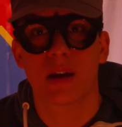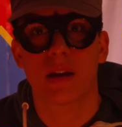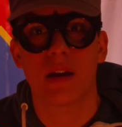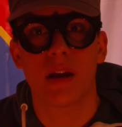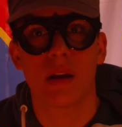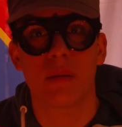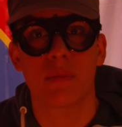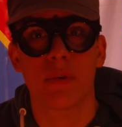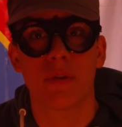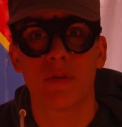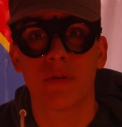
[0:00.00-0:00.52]

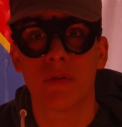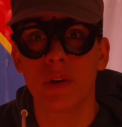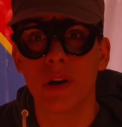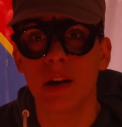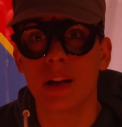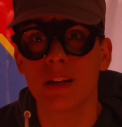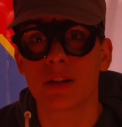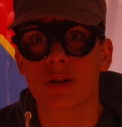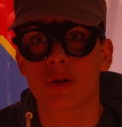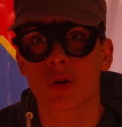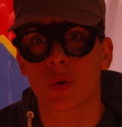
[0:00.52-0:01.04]
can be
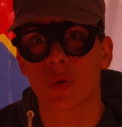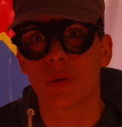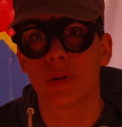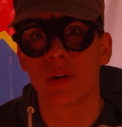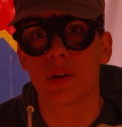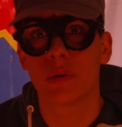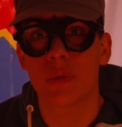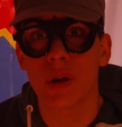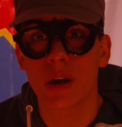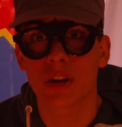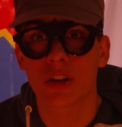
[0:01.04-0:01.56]
freely sold
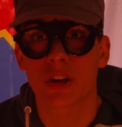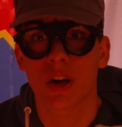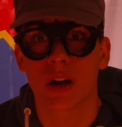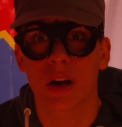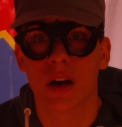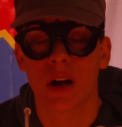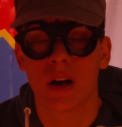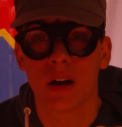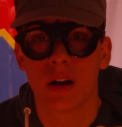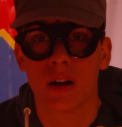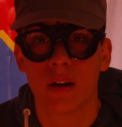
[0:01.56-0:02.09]
in Russia.
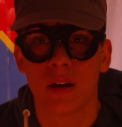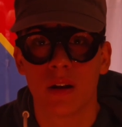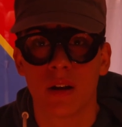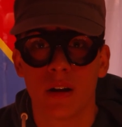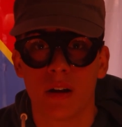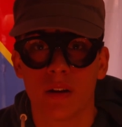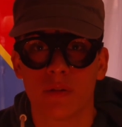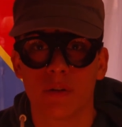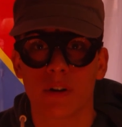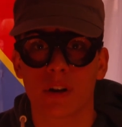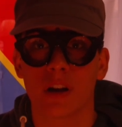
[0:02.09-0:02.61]

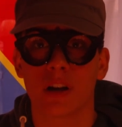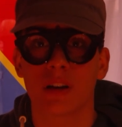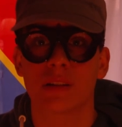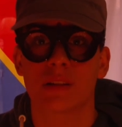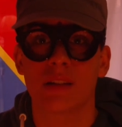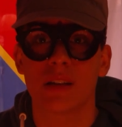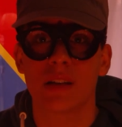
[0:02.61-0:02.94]
For God's